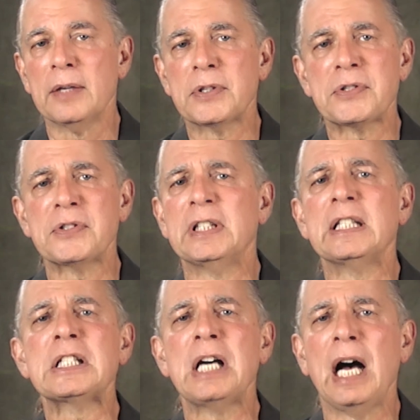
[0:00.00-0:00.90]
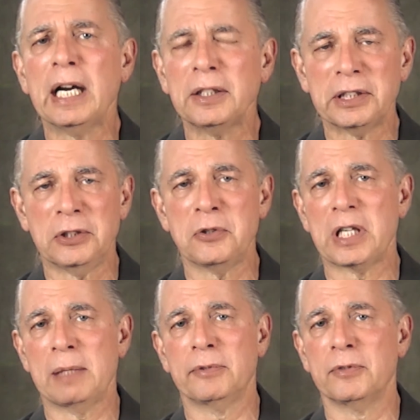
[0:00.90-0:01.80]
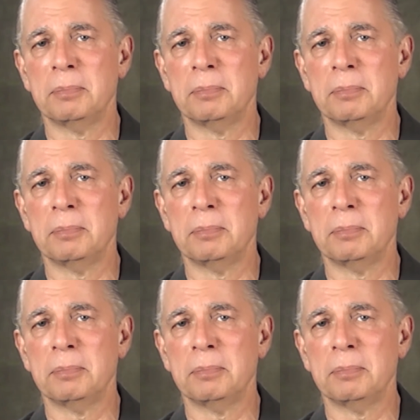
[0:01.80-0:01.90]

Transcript: This is an entirely new type of